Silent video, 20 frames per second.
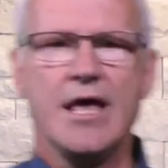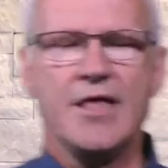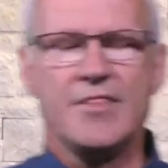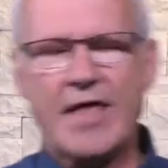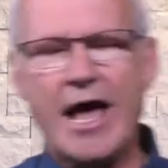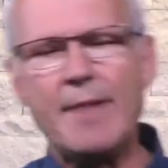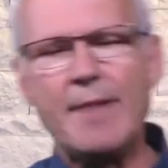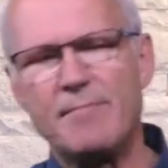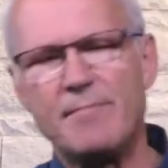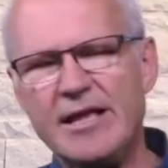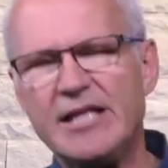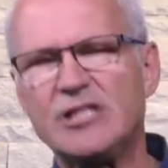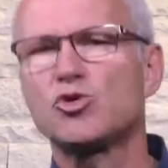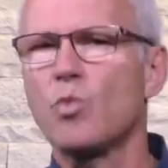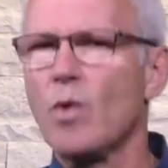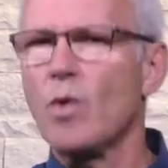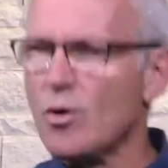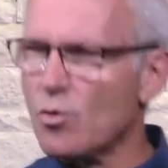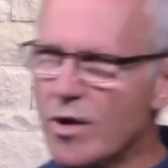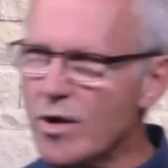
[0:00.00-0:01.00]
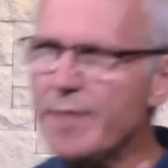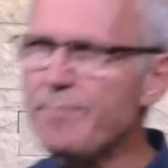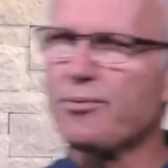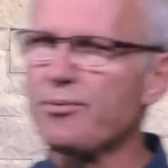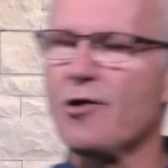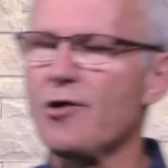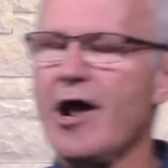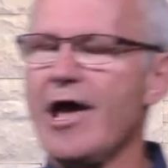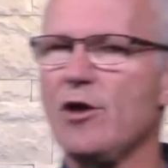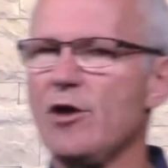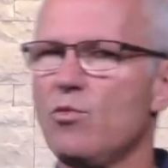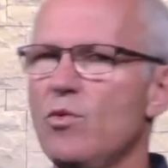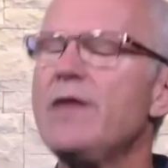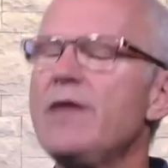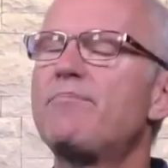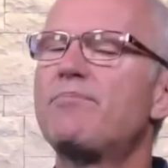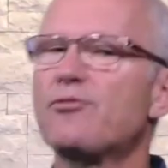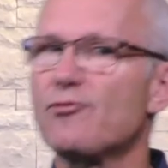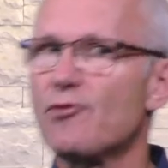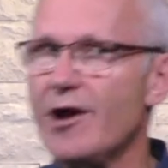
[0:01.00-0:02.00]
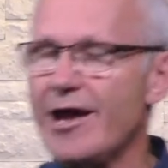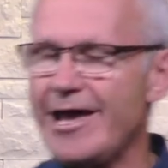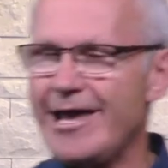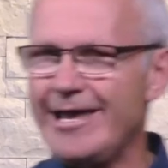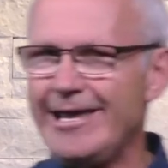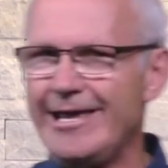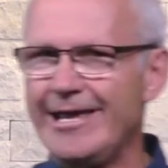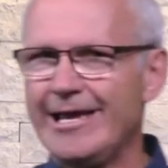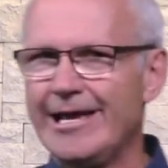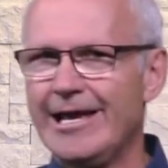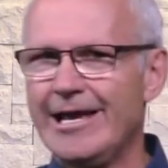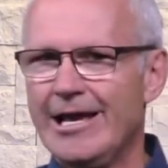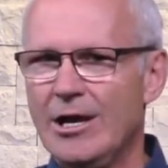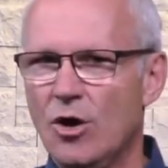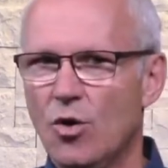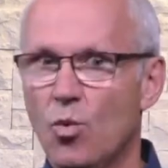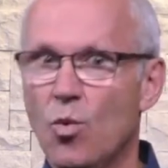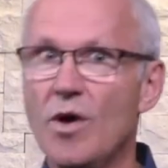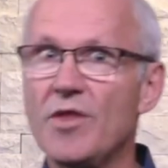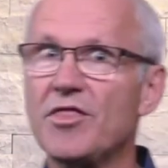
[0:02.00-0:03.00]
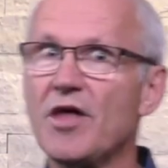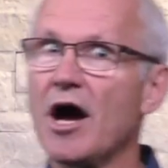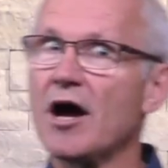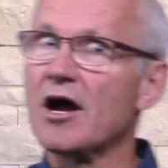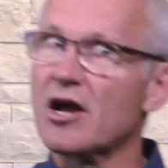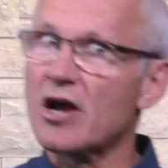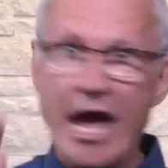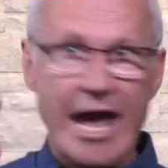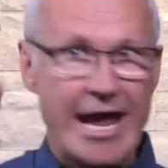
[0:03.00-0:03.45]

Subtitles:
That means when we pray with an